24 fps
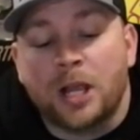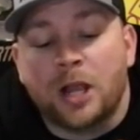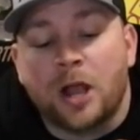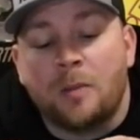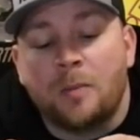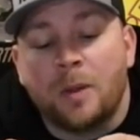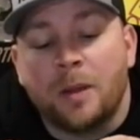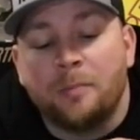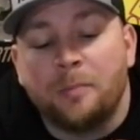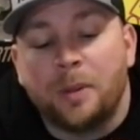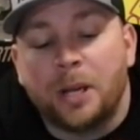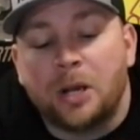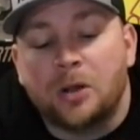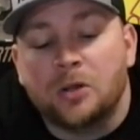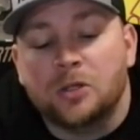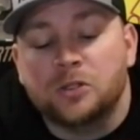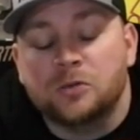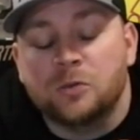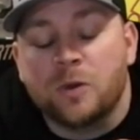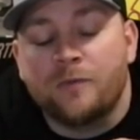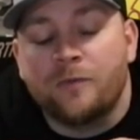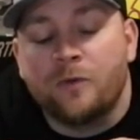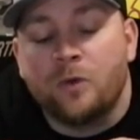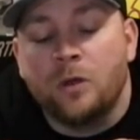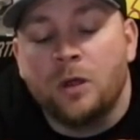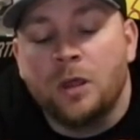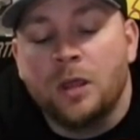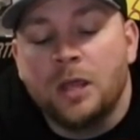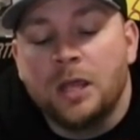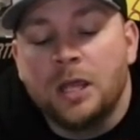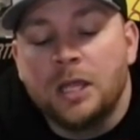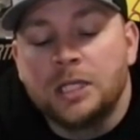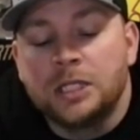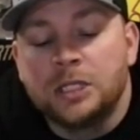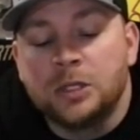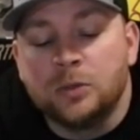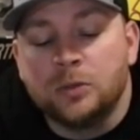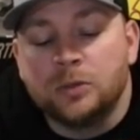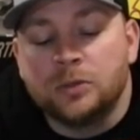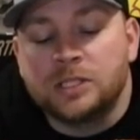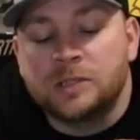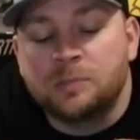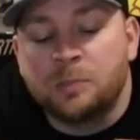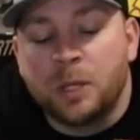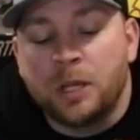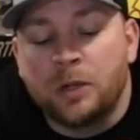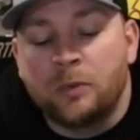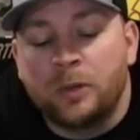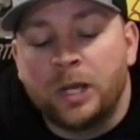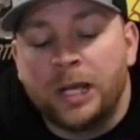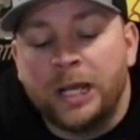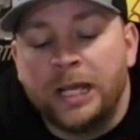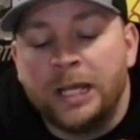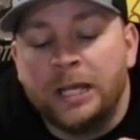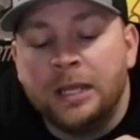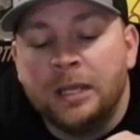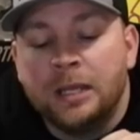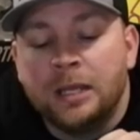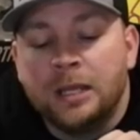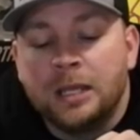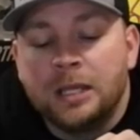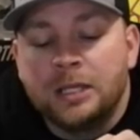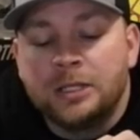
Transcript: I got my barrel swivel to a split ring,